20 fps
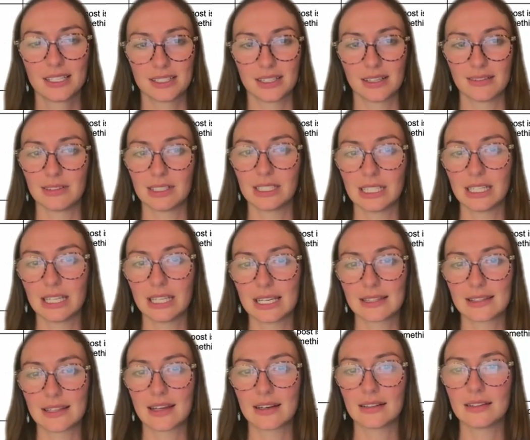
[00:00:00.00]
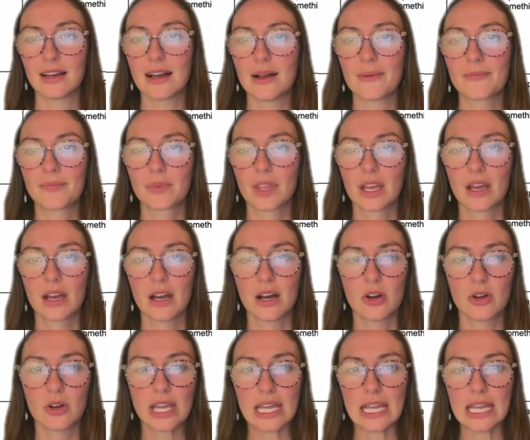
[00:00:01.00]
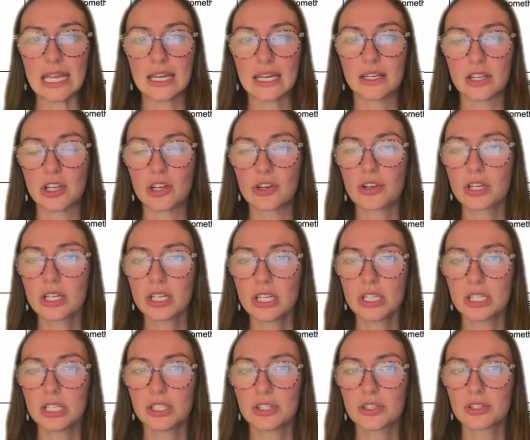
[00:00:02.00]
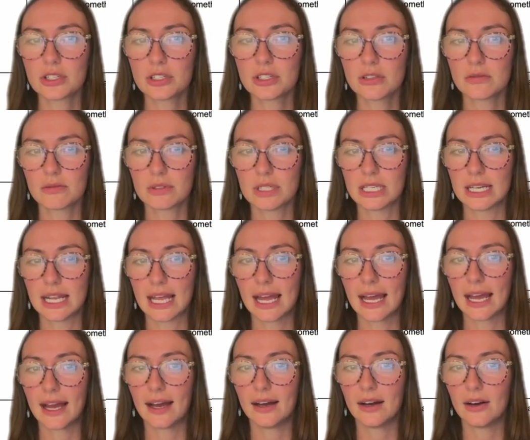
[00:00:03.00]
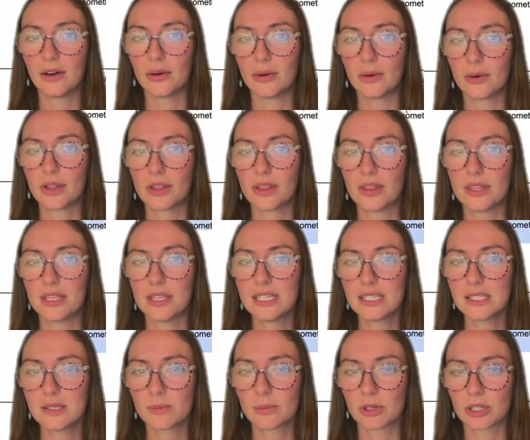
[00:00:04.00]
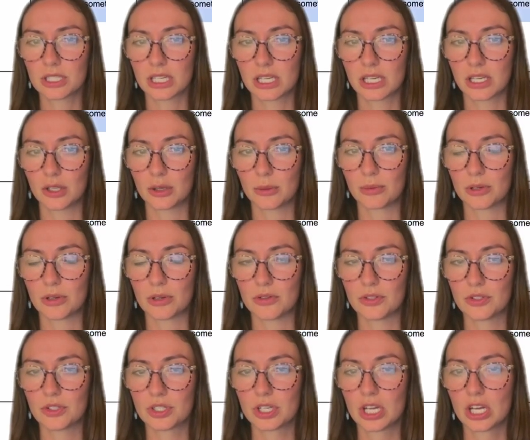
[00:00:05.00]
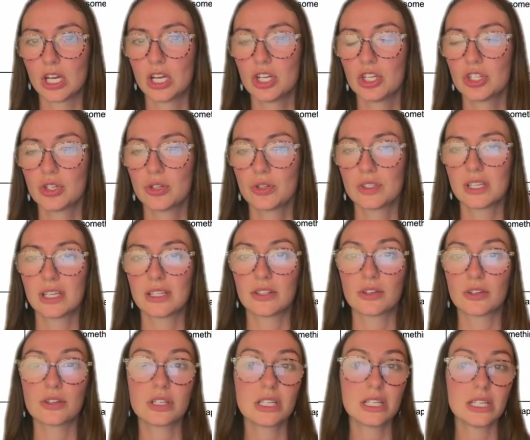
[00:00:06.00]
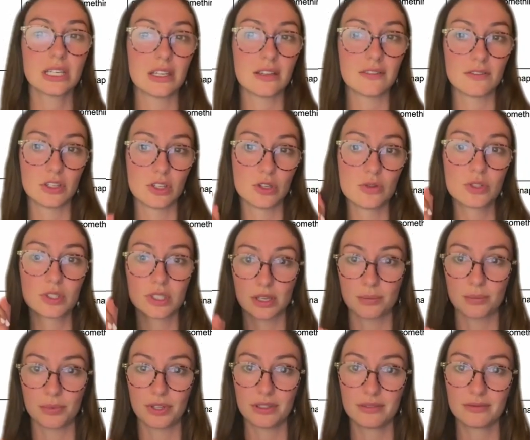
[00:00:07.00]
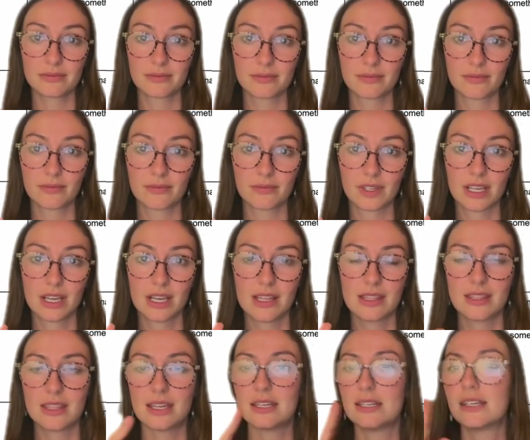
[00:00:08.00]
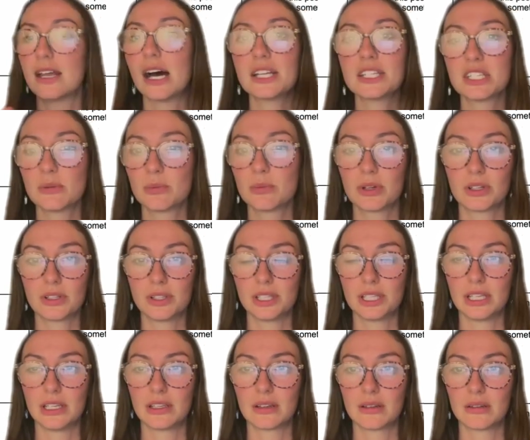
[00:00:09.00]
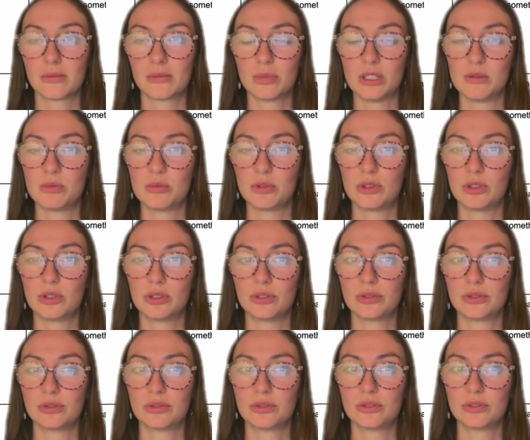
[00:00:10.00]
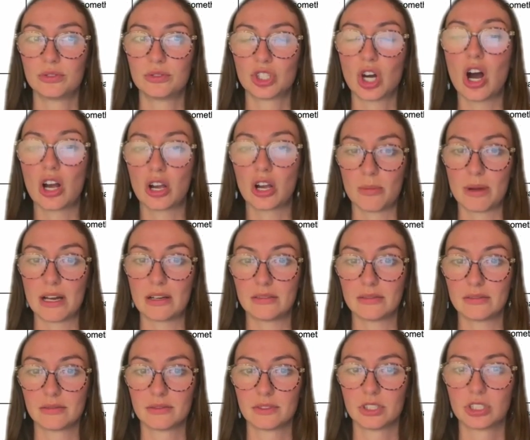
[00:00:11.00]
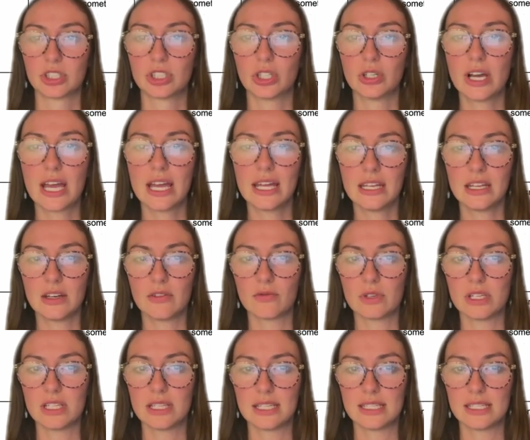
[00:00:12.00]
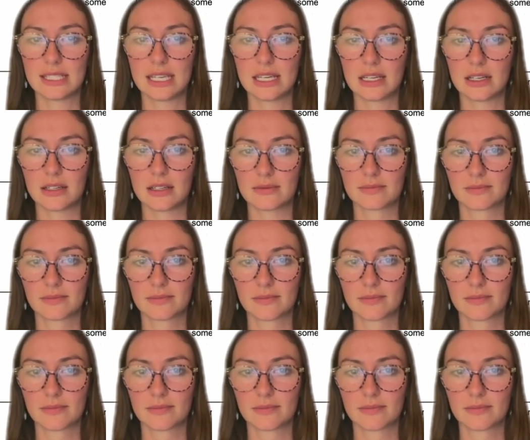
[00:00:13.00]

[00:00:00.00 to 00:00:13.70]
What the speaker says: I really like that a lot. Okay, Anna, you're gonna read how this particular post shows that they're gonna give you something that not typically people talk about. Go ahead and read this, Anna.